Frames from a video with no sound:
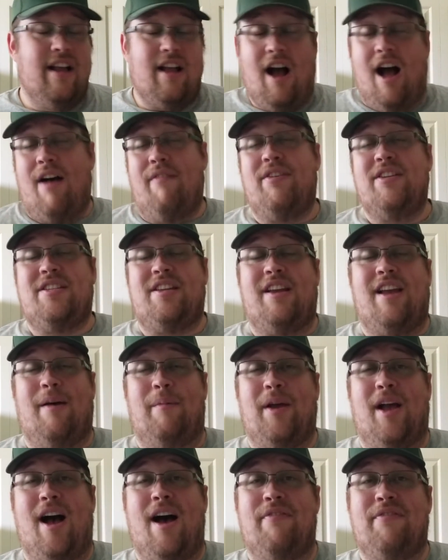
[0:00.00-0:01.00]
Obviously
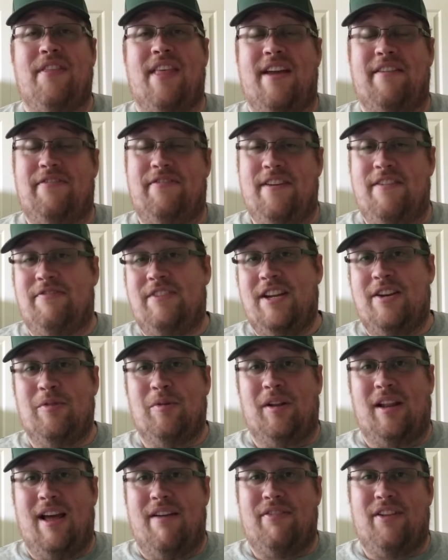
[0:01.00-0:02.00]
coming off of that
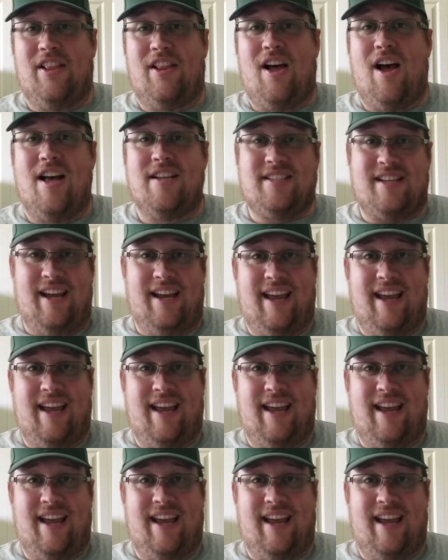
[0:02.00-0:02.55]
50-11 loss